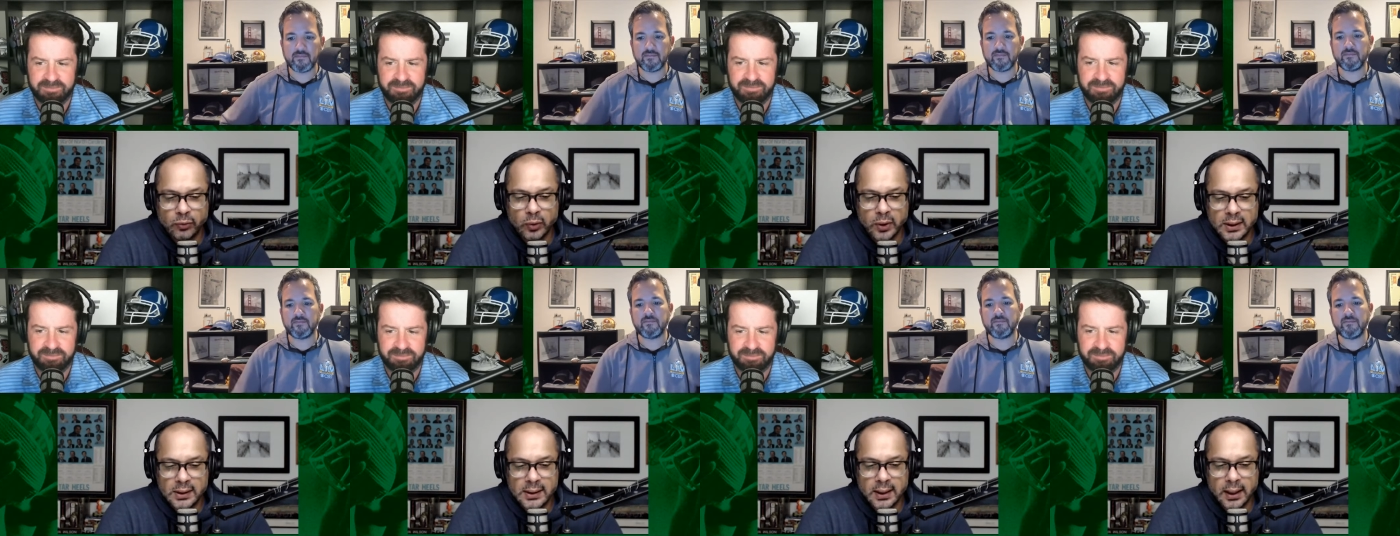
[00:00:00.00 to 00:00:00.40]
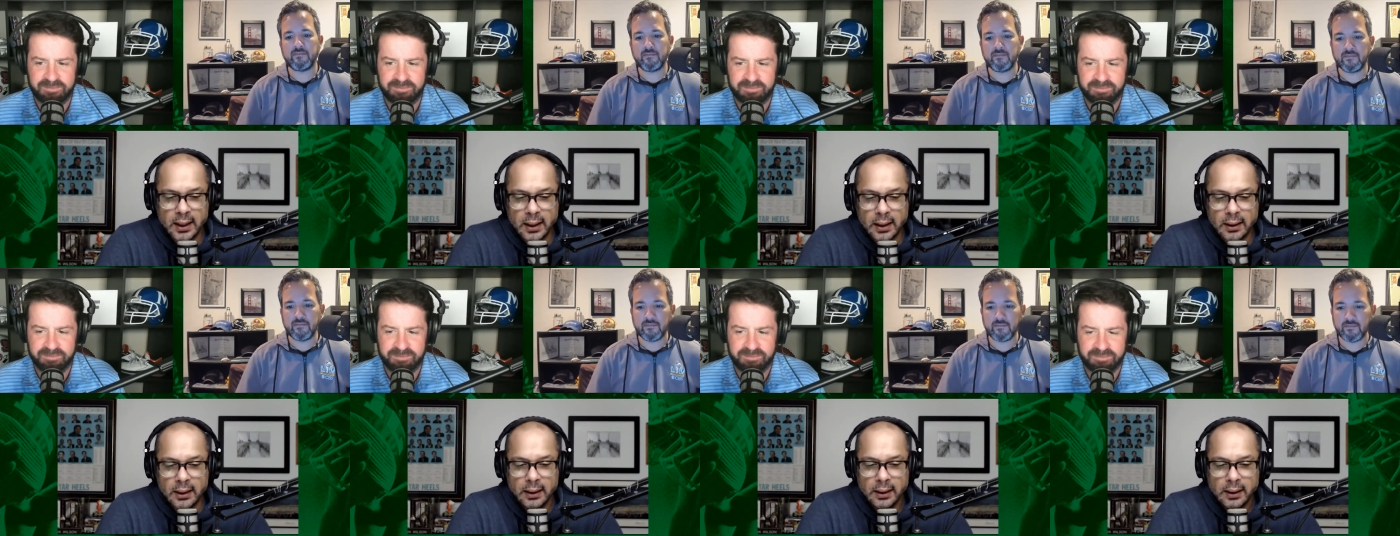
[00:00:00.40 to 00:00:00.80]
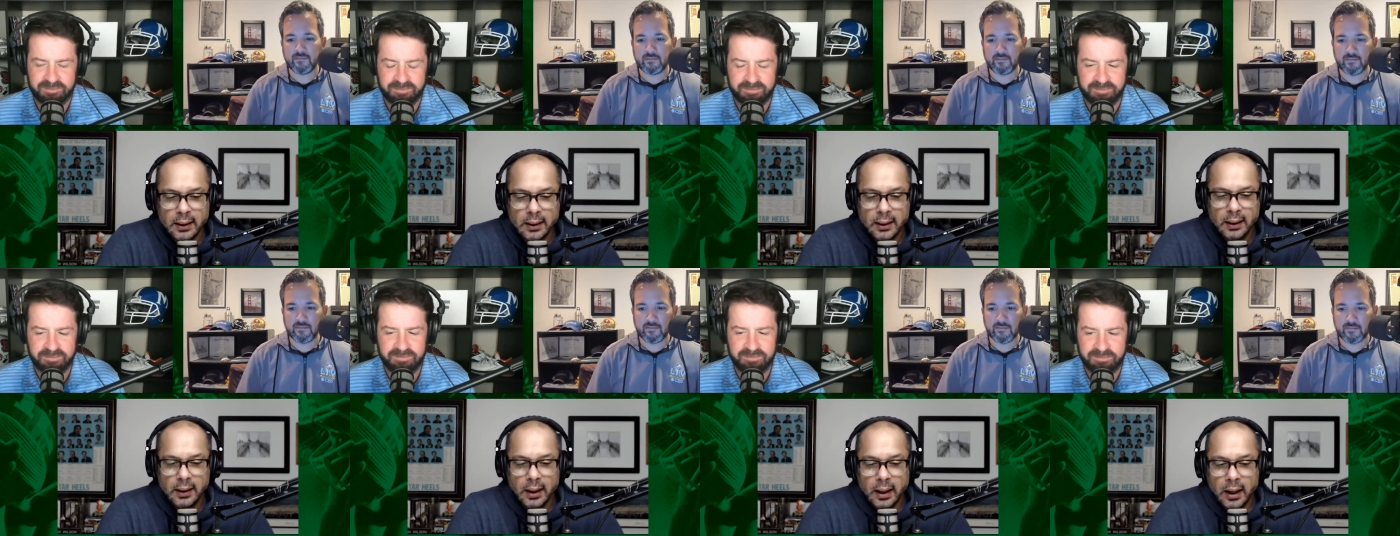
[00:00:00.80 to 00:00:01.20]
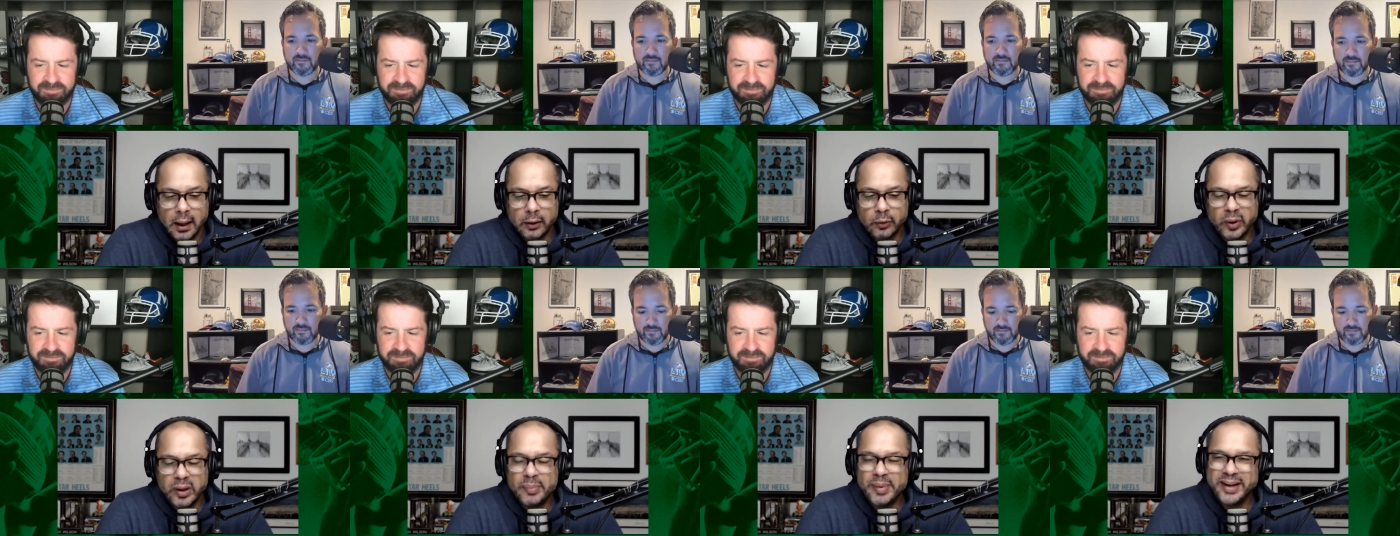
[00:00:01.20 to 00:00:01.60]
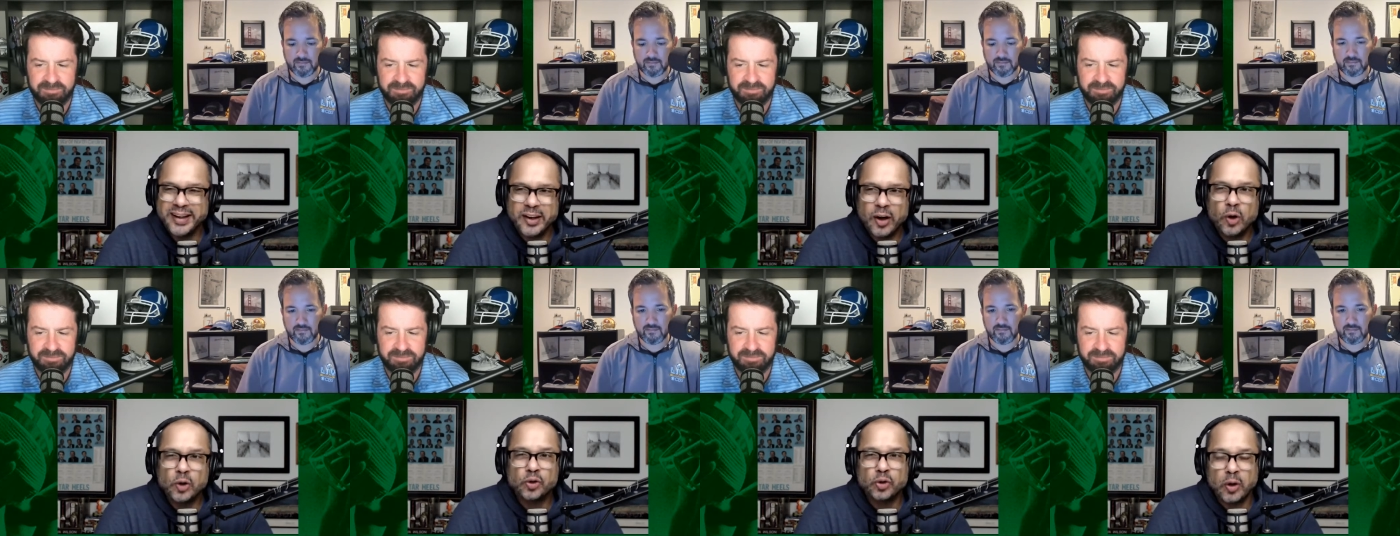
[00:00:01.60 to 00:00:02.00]
Speaker 1: to ten. Uh, Green Bay goes
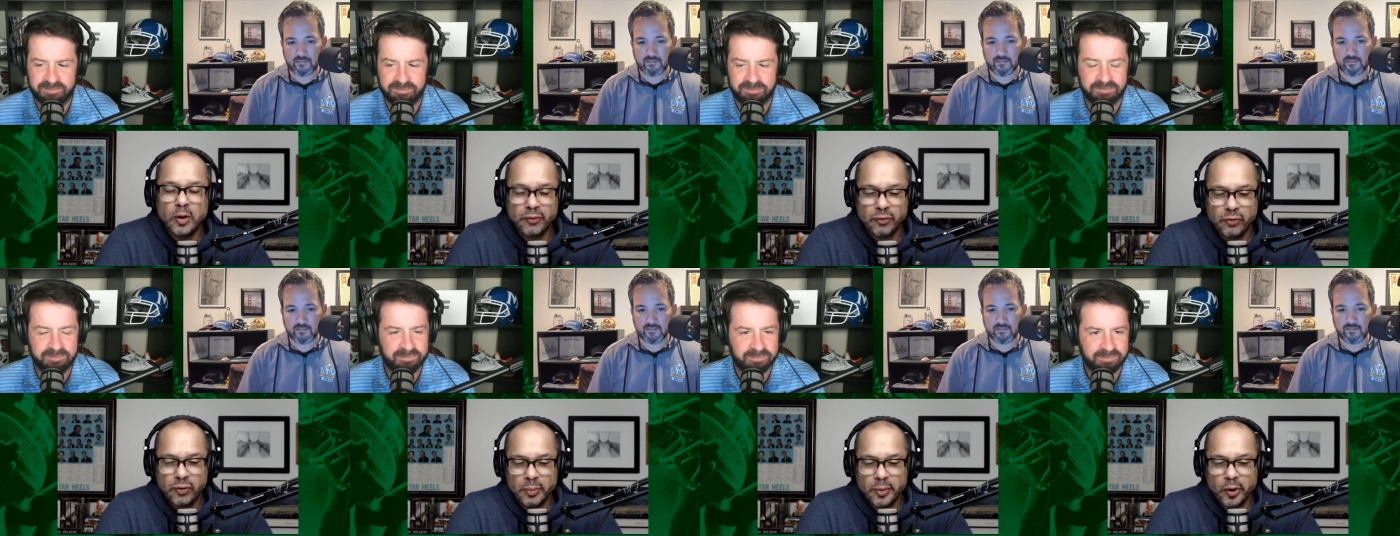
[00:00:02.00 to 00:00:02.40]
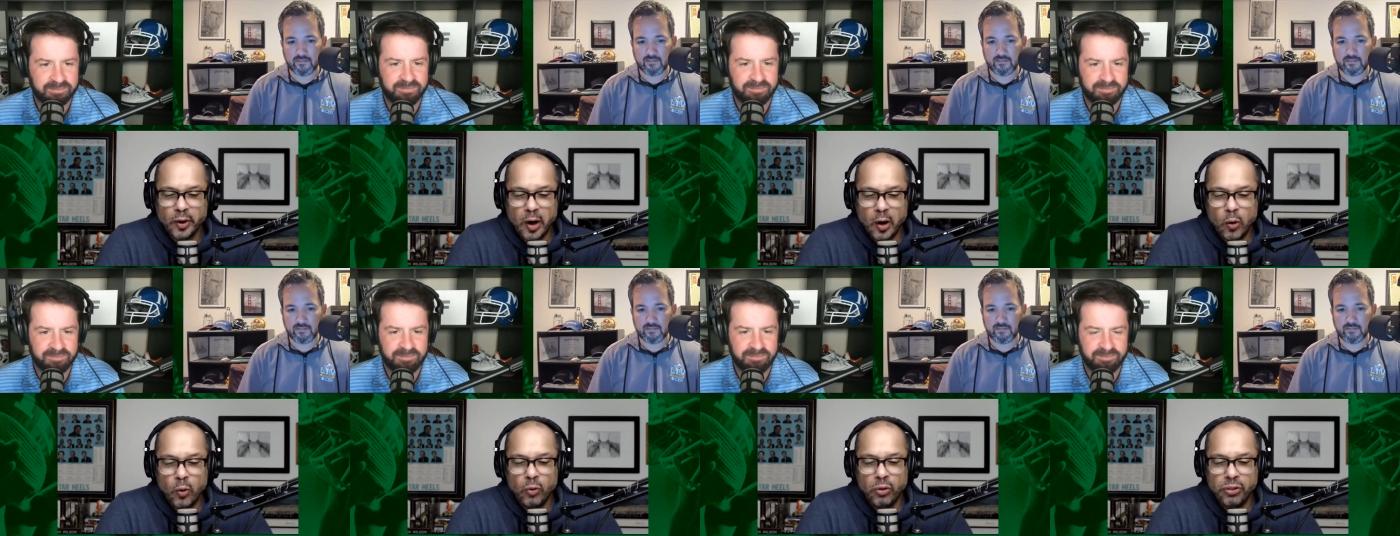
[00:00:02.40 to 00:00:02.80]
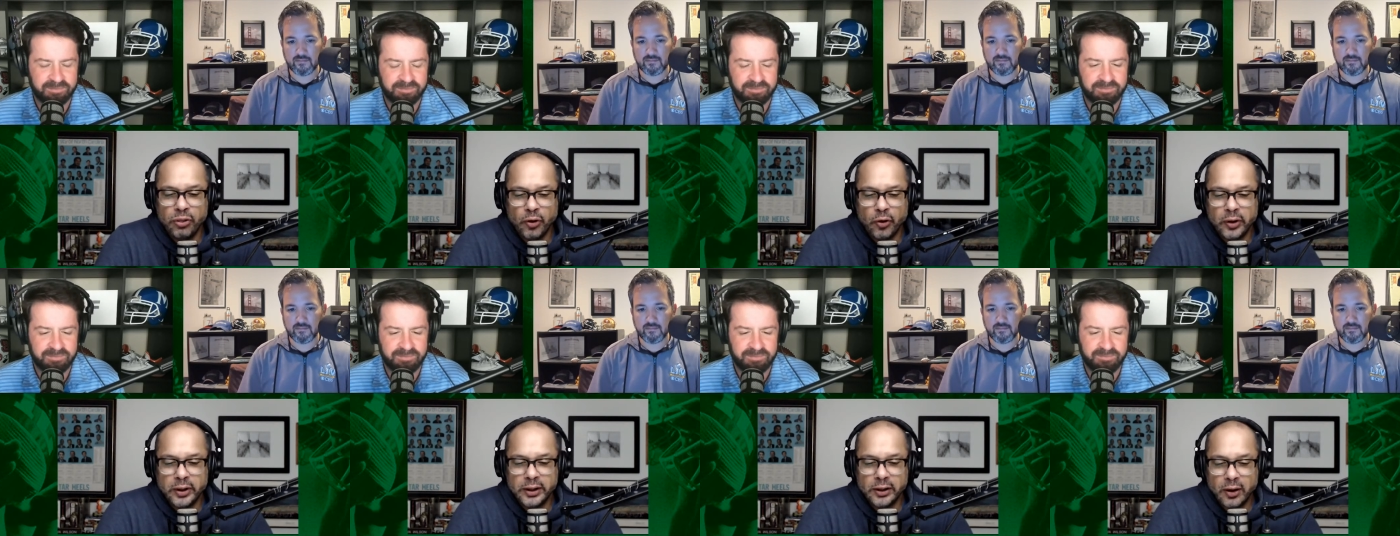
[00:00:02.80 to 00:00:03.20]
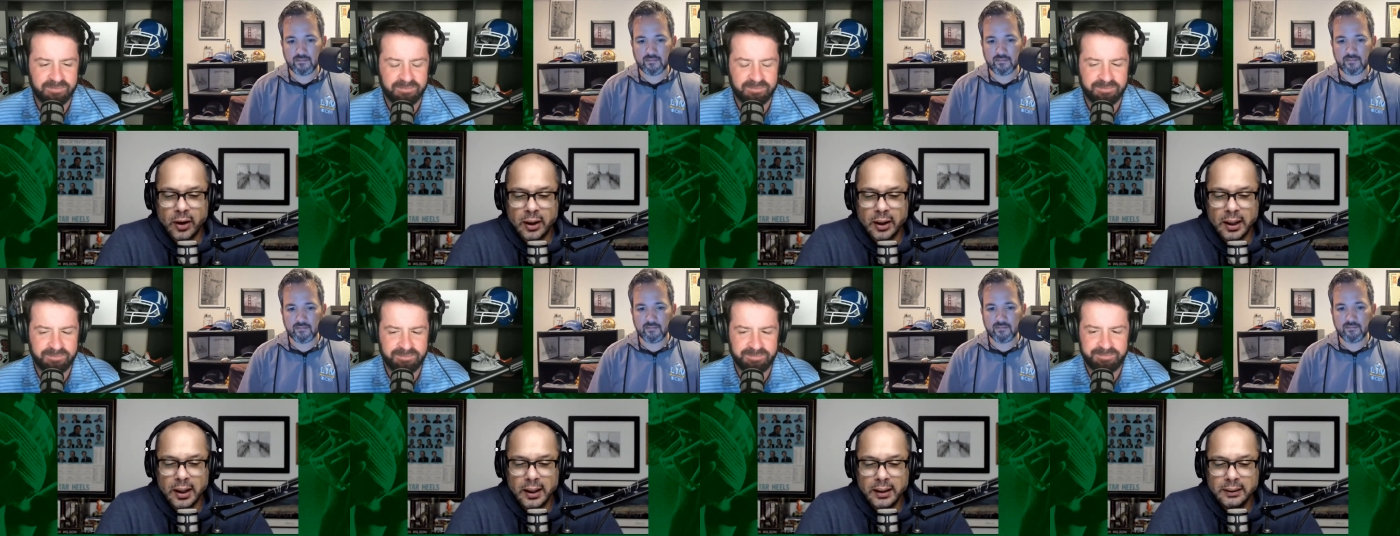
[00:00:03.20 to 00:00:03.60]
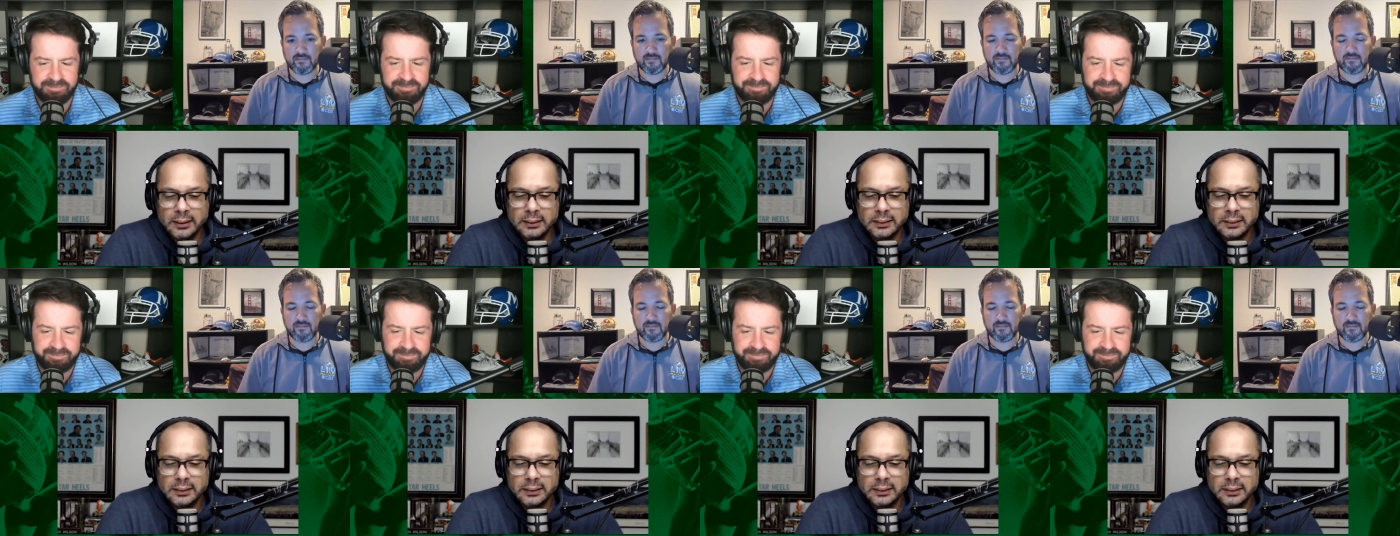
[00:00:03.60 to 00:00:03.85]
from their own thirty-yard line,